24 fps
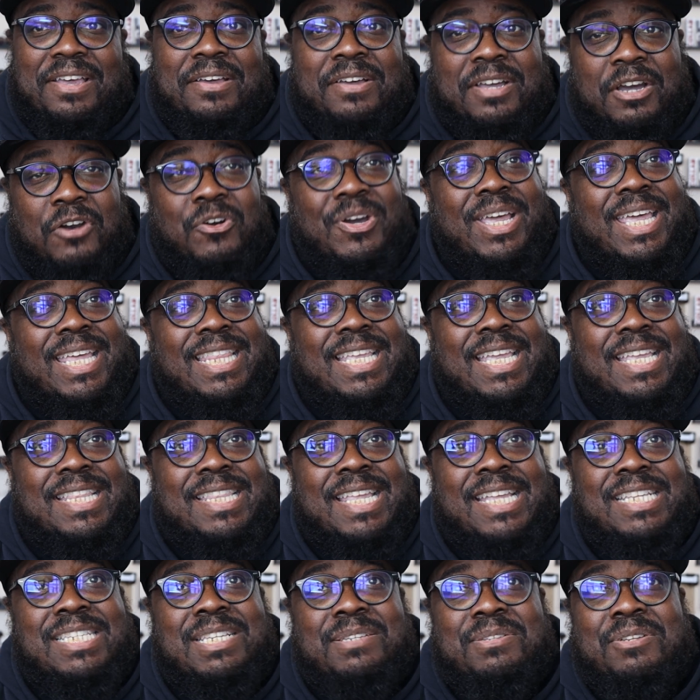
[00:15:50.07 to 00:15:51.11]
Go ahead and hit
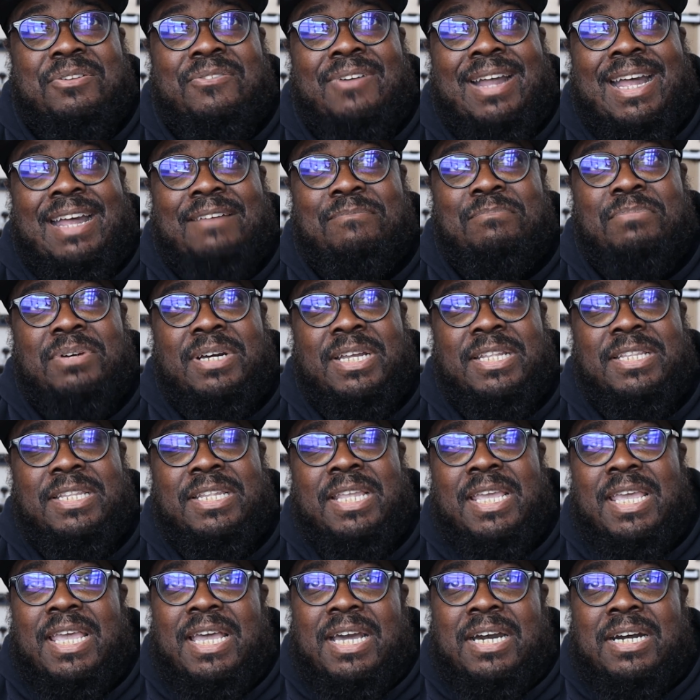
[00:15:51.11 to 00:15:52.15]
that subscribe button.
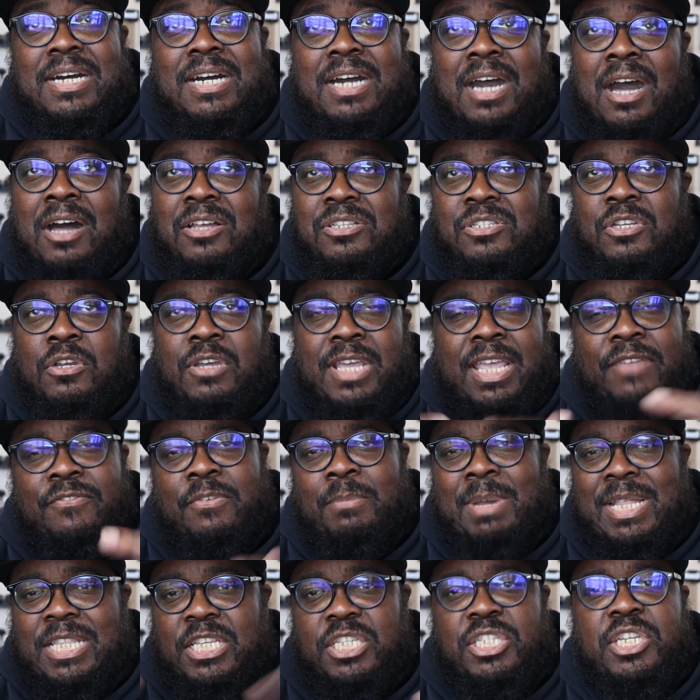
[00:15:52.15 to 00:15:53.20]
Also,
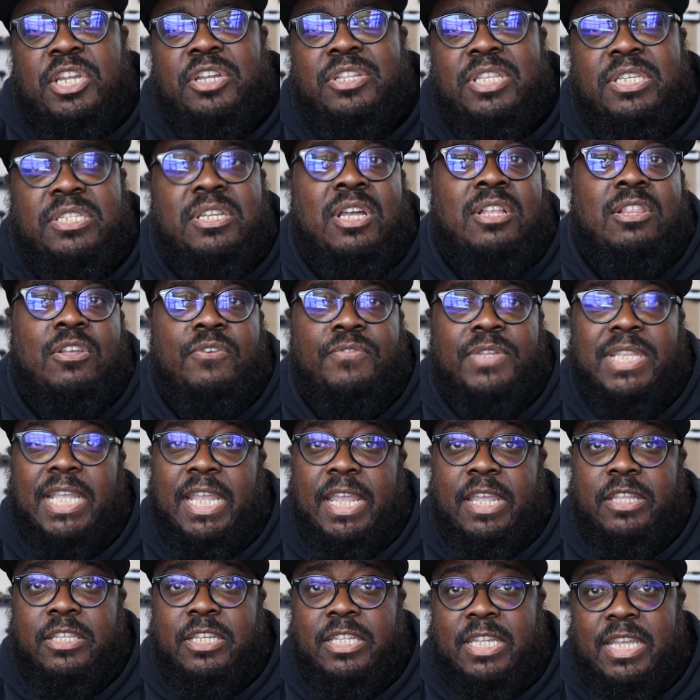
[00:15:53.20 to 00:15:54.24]
everybody share this all over the
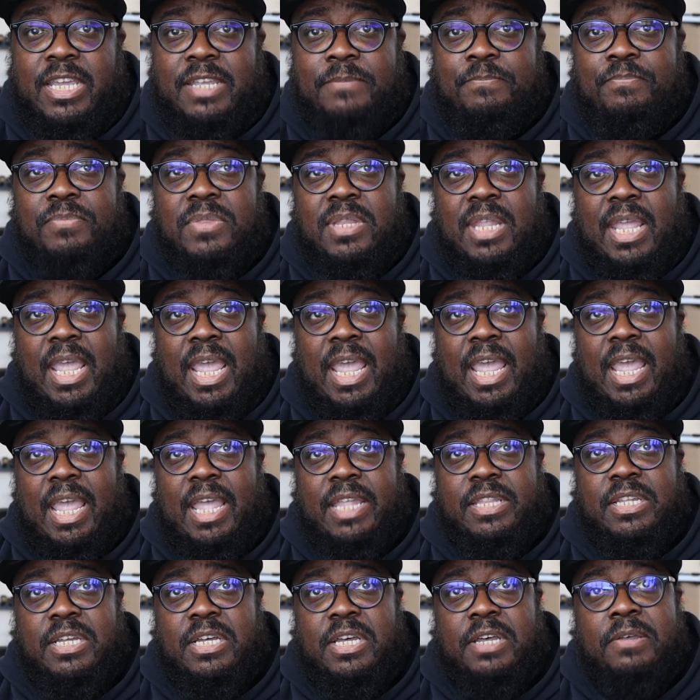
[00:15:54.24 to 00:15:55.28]
internet,
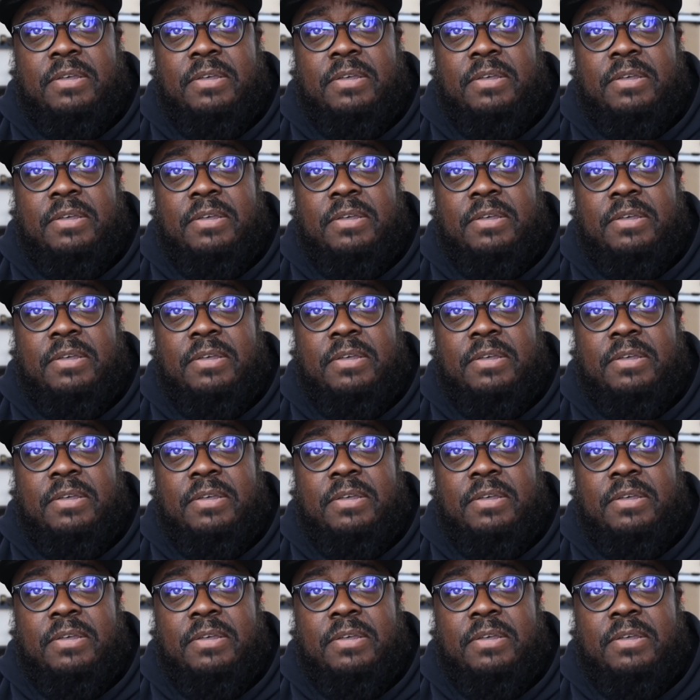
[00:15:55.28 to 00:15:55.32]
and